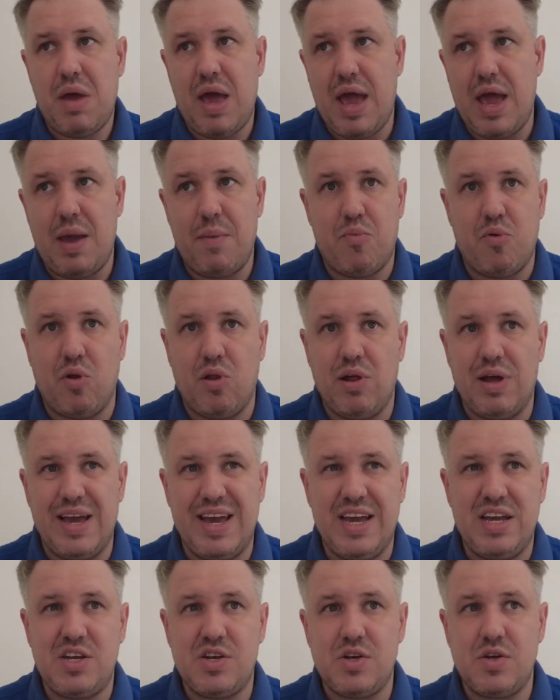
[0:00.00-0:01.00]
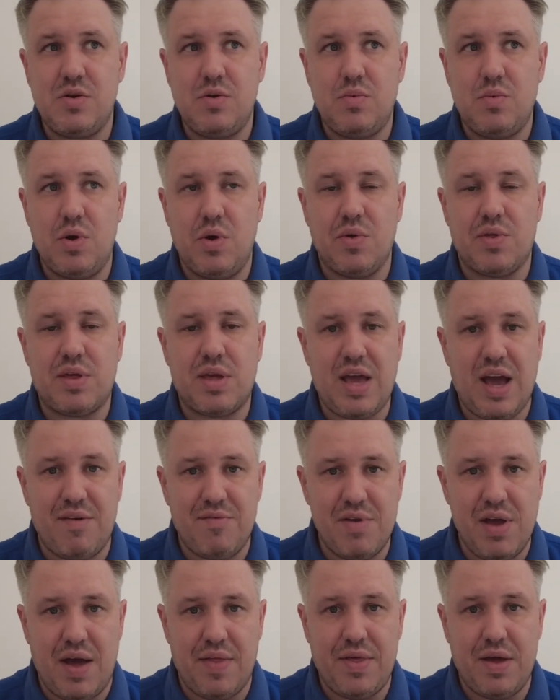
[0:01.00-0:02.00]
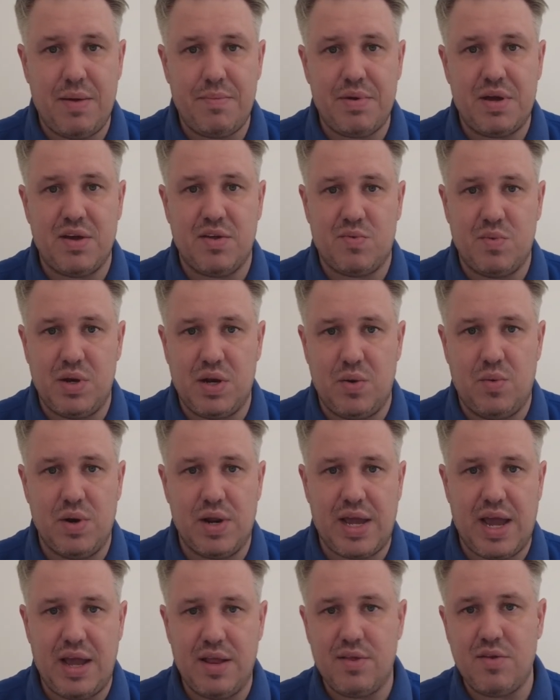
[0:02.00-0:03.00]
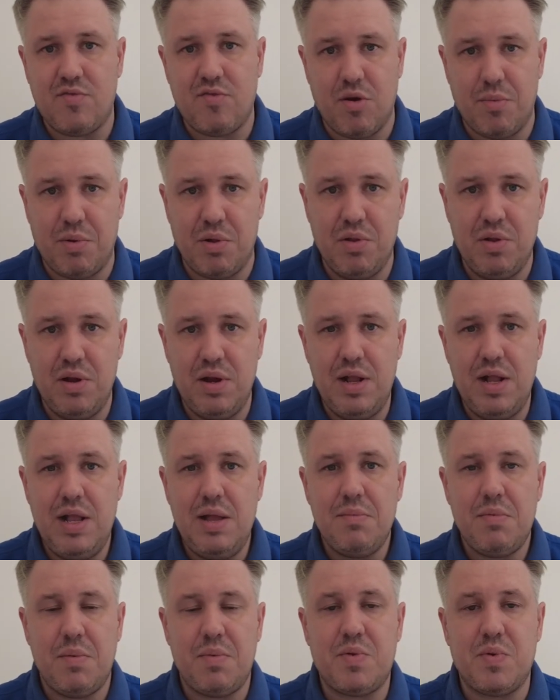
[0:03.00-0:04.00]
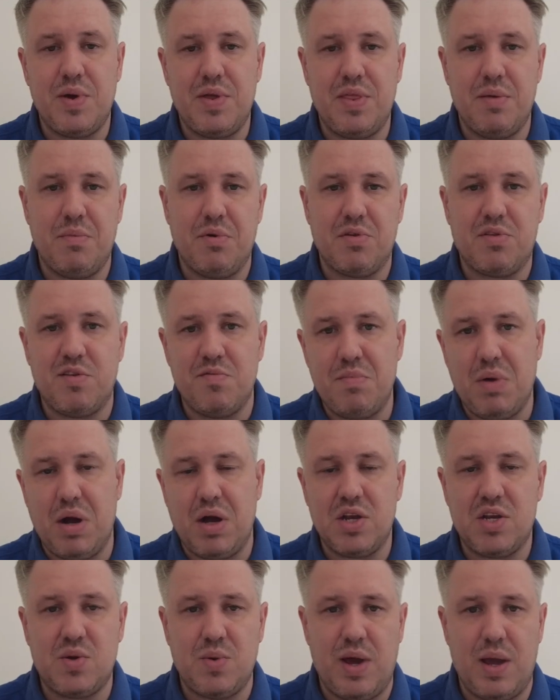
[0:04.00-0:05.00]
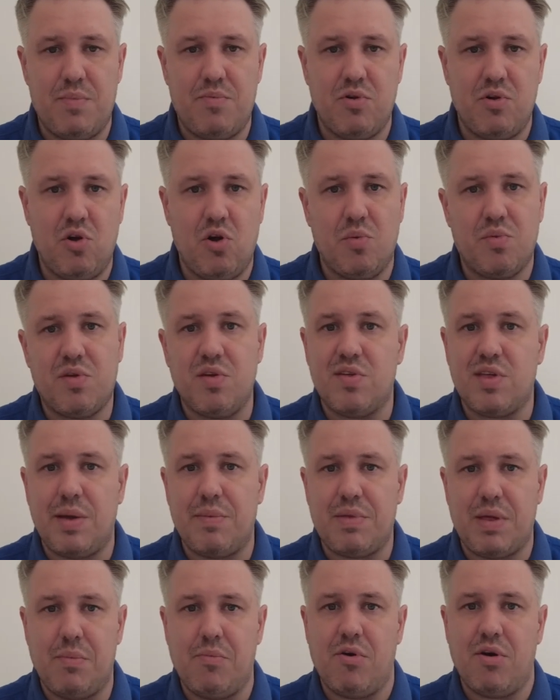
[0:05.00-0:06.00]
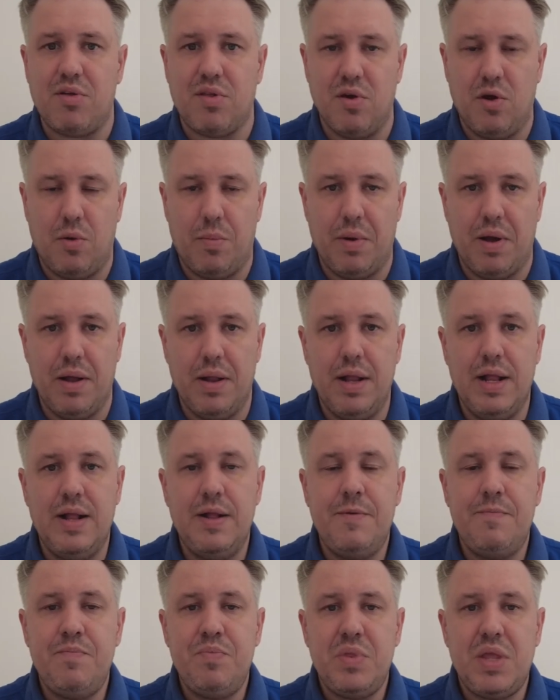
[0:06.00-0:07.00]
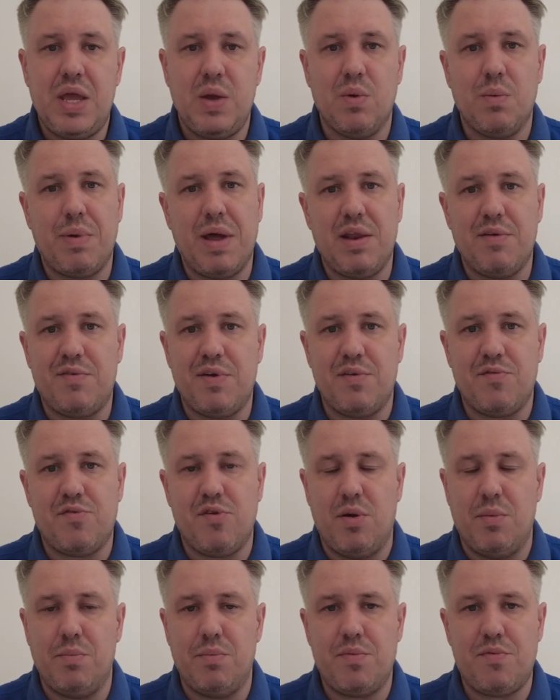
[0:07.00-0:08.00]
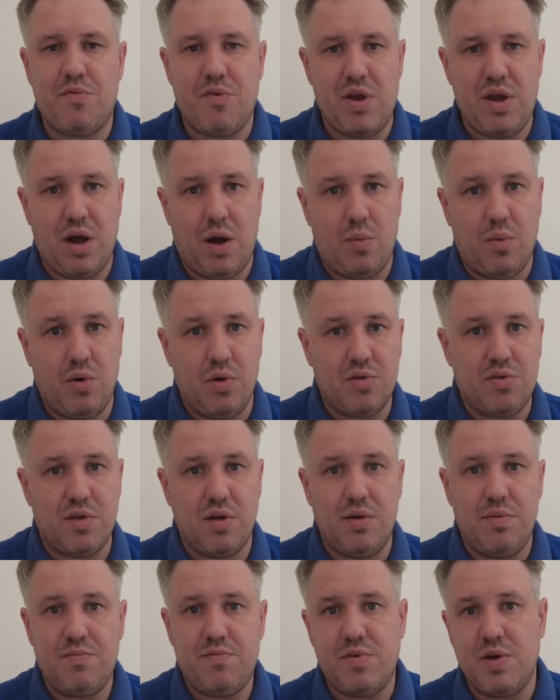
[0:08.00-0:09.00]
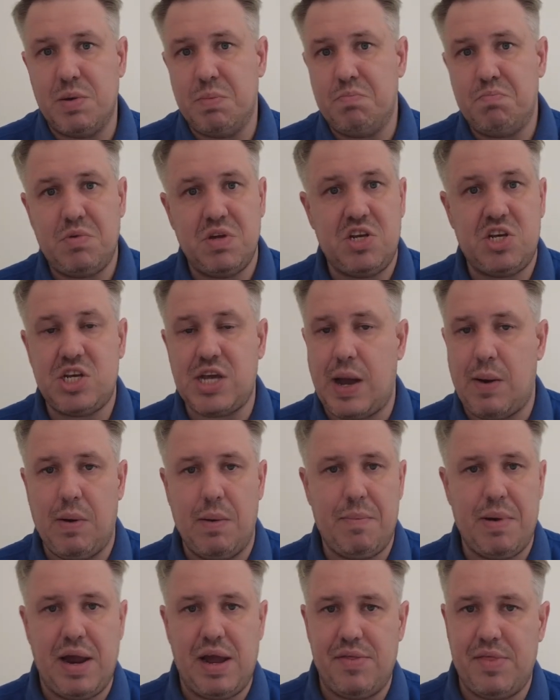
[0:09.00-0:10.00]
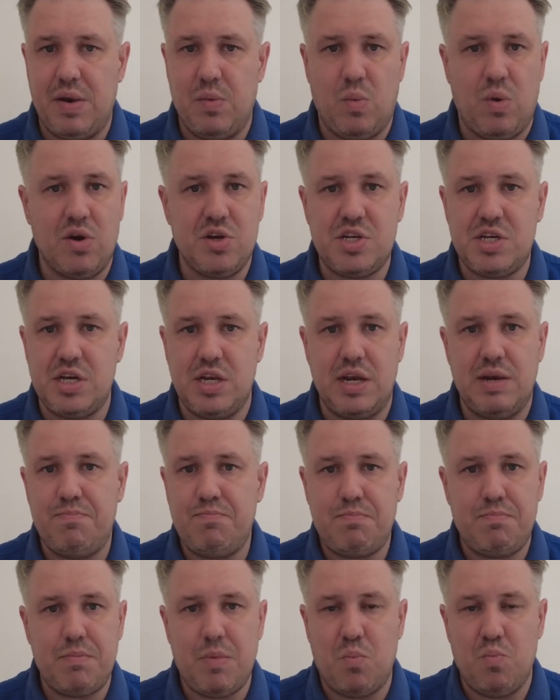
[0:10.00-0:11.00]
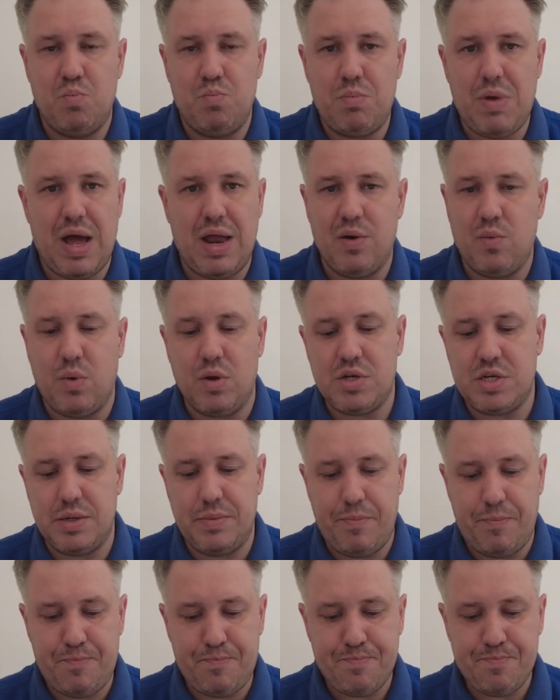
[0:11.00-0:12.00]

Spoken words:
April-ish, we always caveat that because we don't want to get into trouble, but between the months of March to April up to September, October, he will benefit from free hot water for his shower, bathing, washing, hand washing.